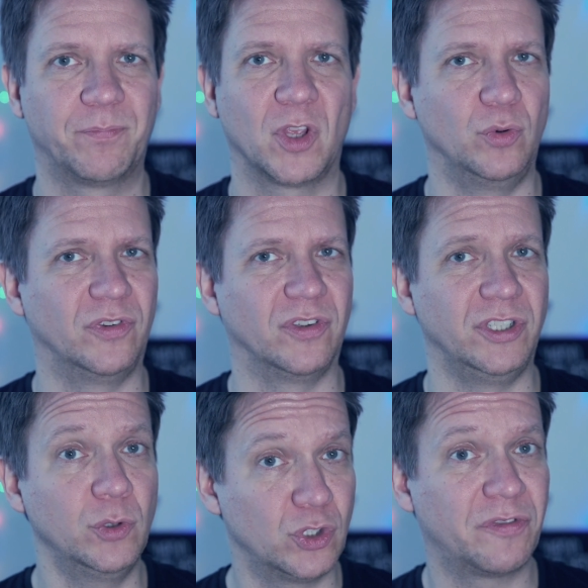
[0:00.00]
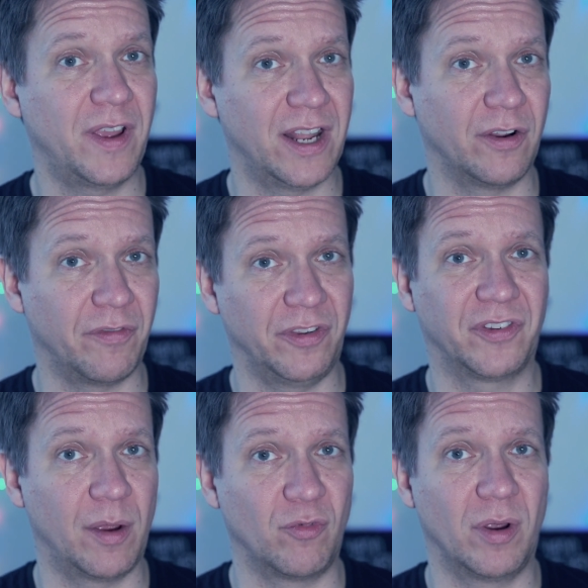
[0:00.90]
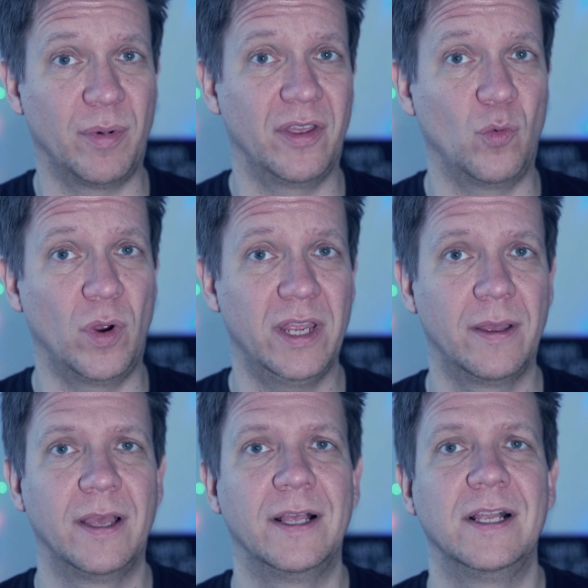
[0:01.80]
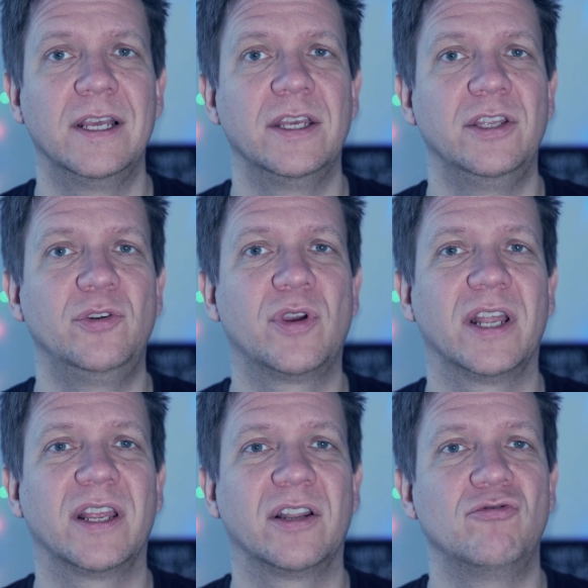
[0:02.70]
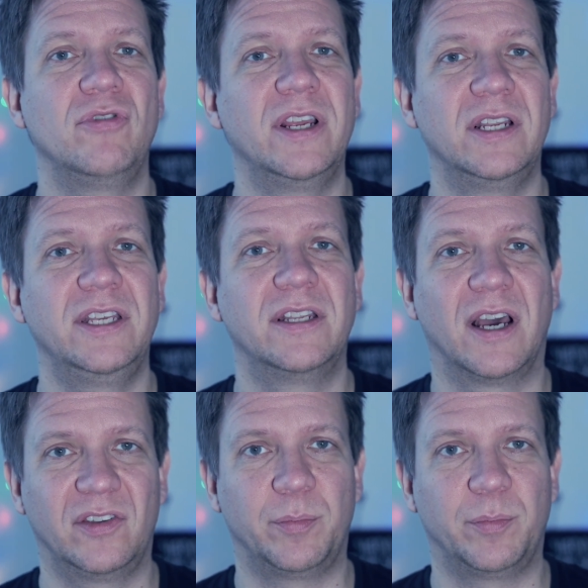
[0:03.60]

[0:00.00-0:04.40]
who is a huge fan of this camera by the way, you can get really nice